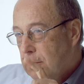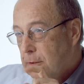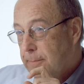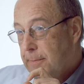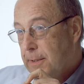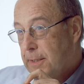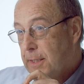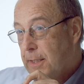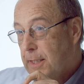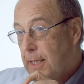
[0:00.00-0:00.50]

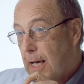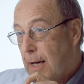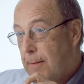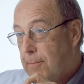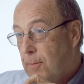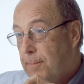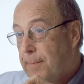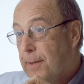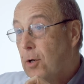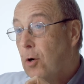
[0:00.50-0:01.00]
However,
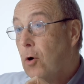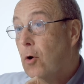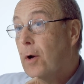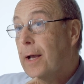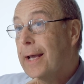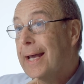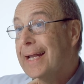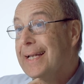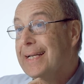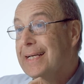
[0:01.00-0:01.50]
we
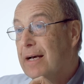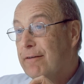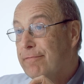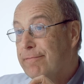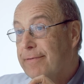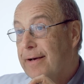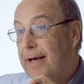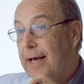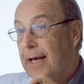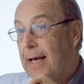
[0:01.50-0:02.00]
should
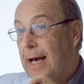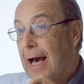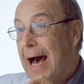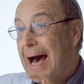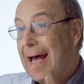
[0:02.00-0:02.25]
also remember